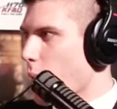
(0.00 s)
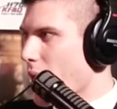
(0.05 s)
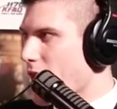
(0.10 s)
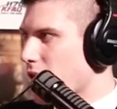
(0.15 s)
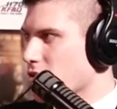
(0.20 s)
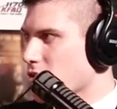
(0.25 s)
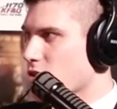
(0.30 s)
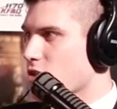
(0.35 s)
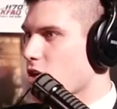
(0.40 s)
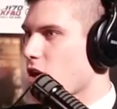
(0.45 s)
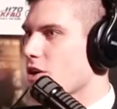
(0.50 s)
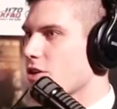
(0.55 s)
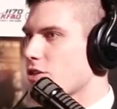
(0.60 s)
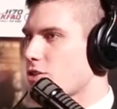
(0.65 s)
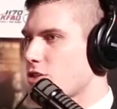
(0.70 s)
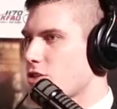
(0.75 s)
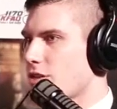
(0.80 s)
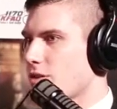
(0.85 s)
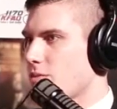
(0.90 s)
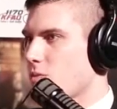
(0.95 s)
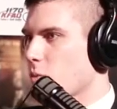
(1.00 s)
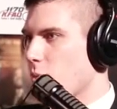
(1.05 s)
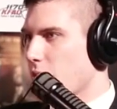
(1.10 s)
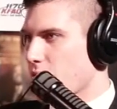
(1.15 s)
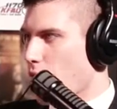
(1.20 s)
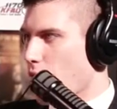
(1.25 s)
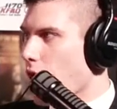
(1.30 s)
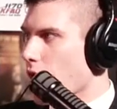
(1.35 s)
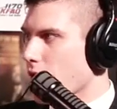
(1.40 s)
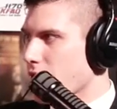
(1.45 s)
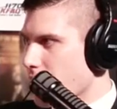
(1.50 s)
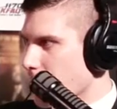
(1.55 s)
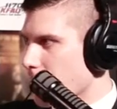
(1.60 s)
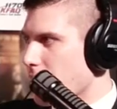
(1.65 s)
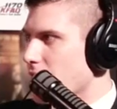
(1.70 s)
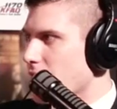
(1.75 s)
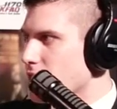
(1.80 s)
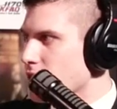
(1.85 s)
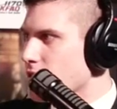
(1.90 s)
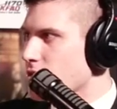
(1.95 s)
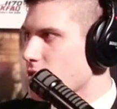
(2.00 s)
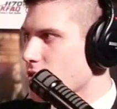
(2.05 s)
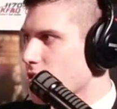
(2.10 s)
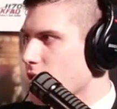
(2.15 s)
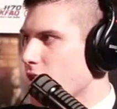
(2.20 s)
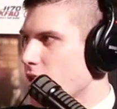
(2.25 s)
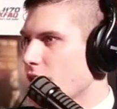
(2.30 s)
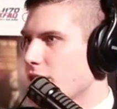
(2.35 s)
well starched with all their buttons,